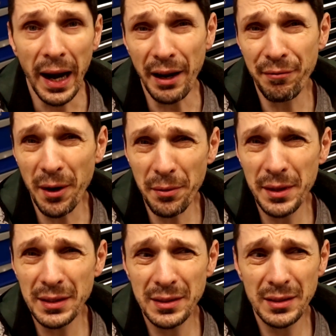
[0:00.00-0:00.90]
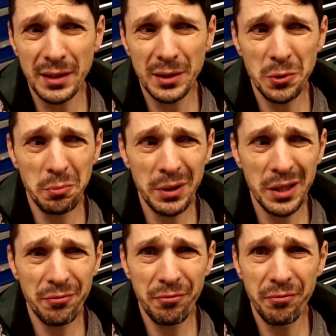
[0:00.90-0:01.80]
I found this to
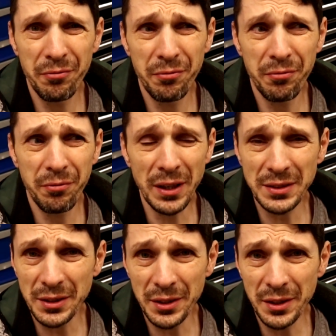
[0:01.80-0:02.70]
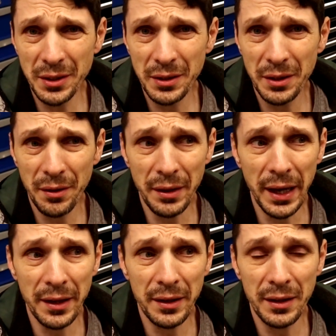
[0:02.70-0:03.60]
be faster
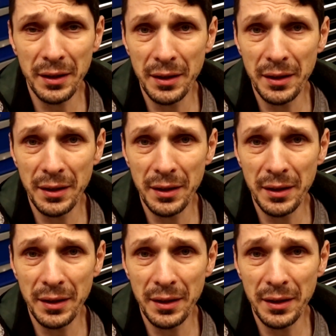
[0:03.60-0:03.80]
than